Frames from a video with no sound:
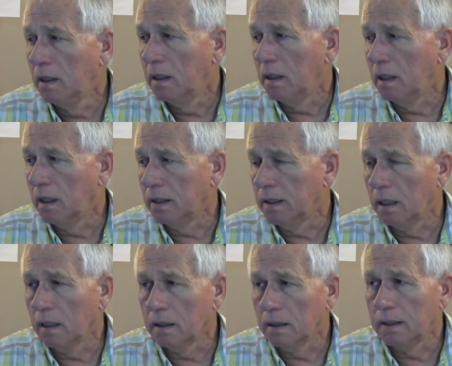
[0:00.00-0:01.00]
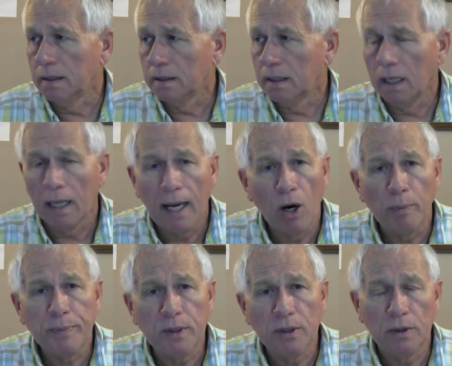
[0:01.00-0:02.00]
It'll
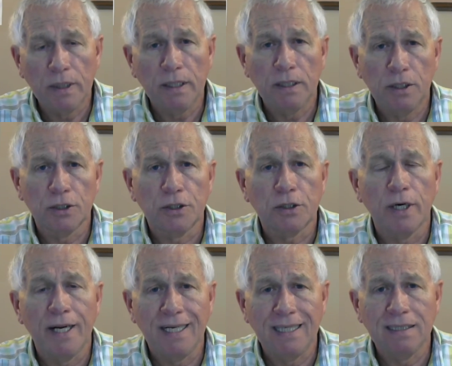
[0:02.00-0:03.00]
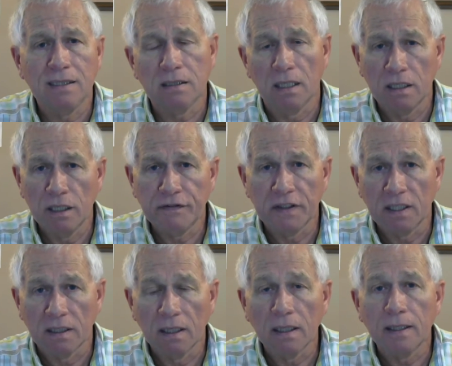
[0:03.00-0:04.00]
help you in your trading
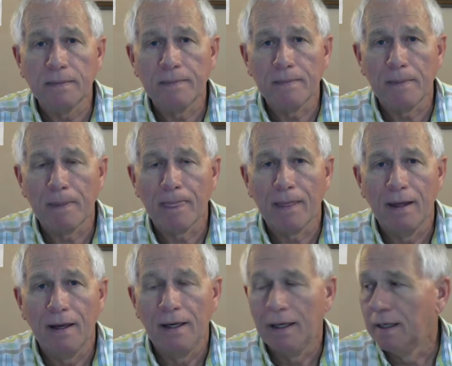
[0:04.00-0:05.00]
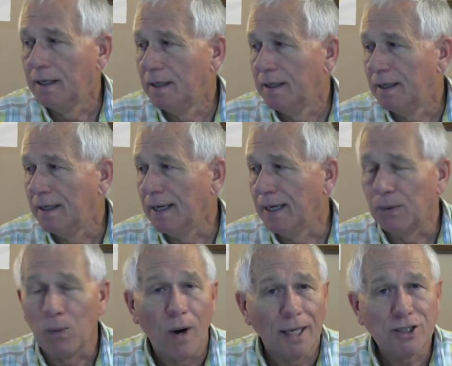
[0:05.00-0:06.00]
significantly.
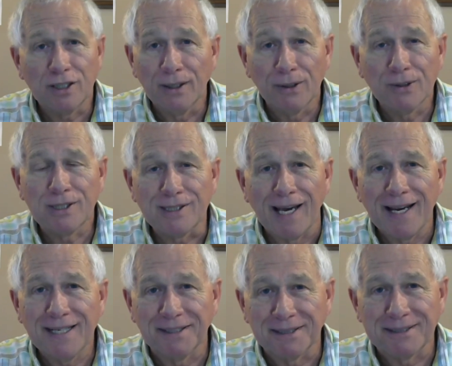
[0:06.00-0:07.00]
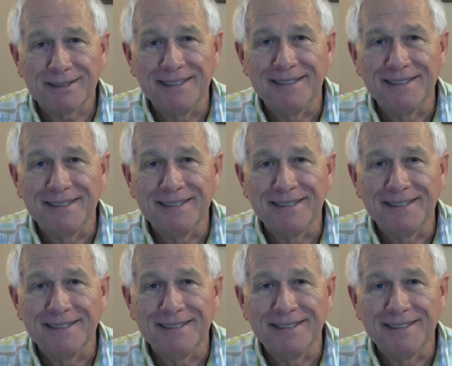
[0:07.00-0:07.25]
And watch those cycles.